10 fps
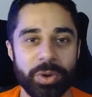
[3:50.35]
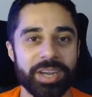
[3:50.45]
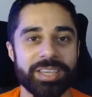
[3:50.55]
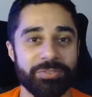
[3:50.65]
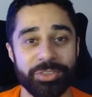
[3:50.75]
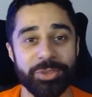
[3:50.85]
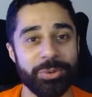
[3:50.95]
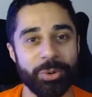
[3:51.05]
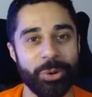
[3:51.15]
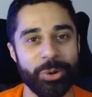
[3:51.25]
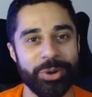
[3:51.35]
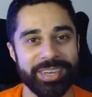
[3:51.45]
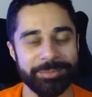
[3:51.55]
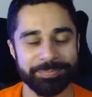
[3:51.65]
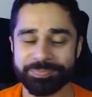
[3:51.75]
working for you or
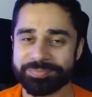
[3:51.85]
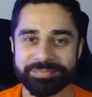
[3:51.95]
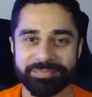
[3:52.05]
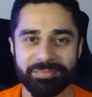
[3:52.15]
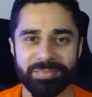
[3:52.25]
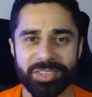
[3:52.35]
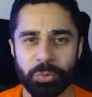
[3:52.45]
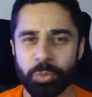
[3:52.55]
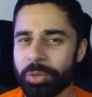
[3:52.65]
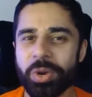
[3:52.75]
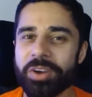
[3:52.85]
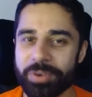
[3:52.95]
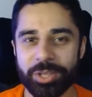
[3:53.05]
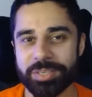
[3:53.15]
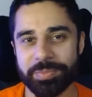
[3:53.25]
wouldn't work
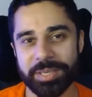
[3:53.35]
for lots of